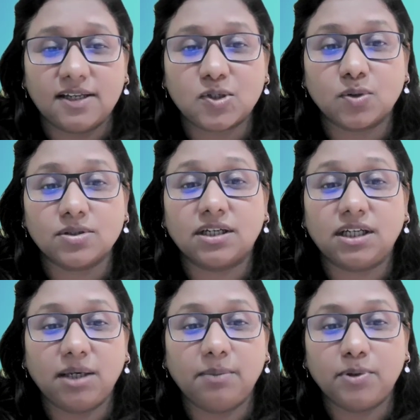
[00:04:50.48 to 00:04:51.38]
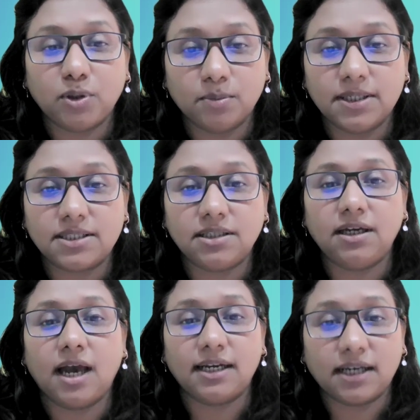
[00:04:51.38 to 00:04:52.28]
This shows the deep
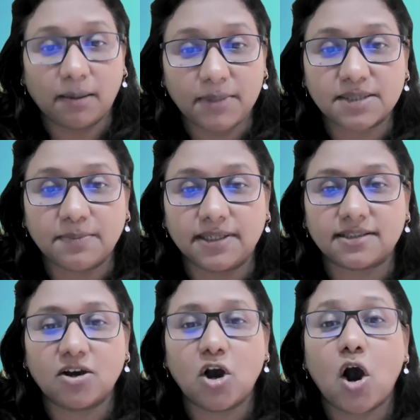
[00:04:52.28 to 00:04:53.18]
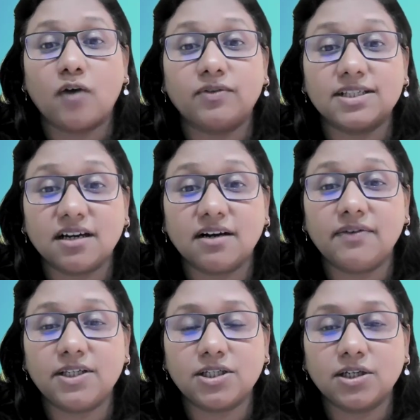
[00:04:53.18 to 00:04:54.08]
humility and commitment of the
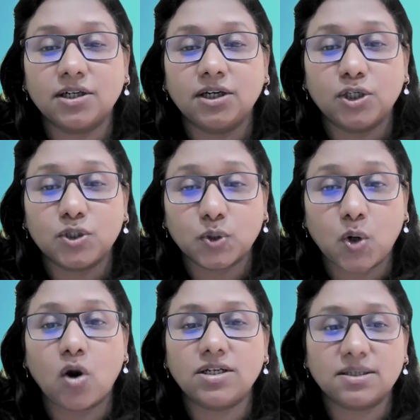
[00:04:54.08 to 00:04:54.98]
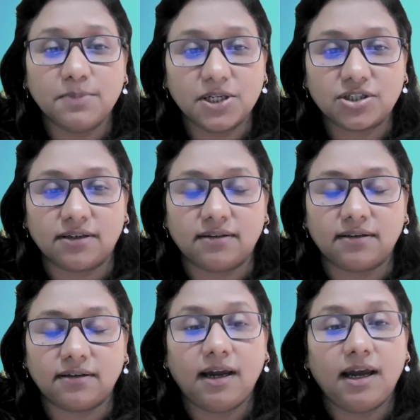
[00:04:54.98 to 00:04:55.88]
servant to God's
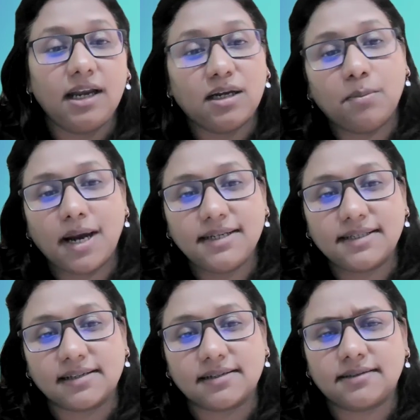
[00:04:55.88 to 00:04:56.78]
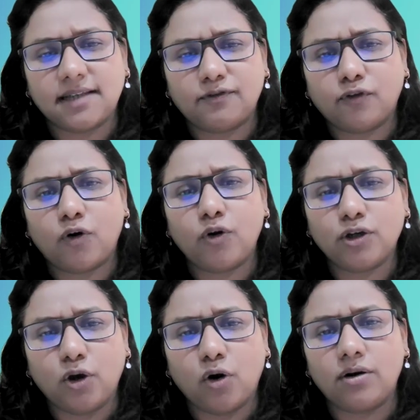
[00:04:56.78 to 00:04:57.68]
mission. It reminds us that
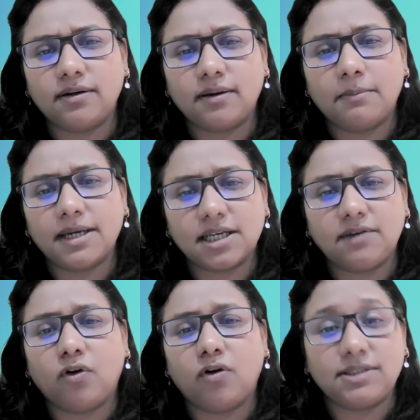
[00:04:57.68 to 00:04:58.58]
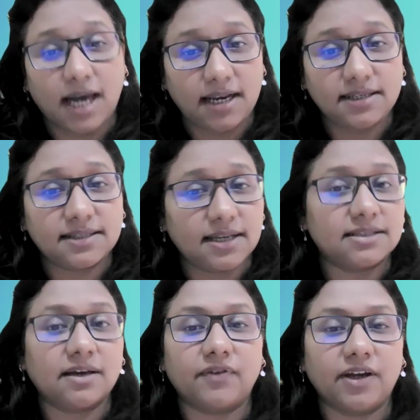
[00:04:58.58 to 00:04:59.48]
following God might involve
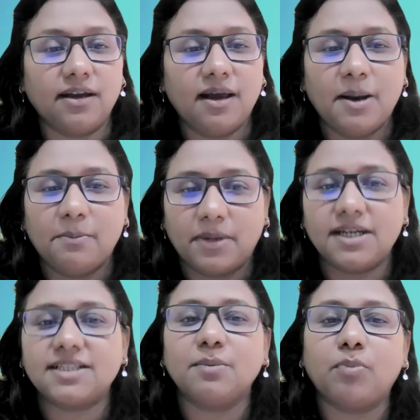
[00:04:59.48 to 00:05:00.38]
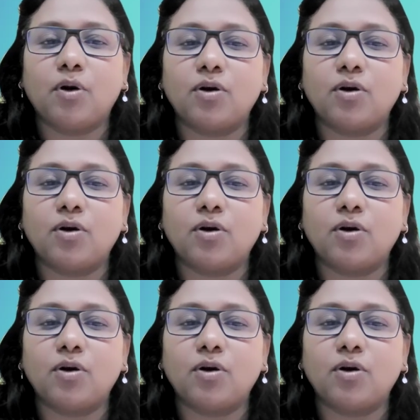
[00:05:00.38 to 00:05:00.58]
challenges and suffering, but it's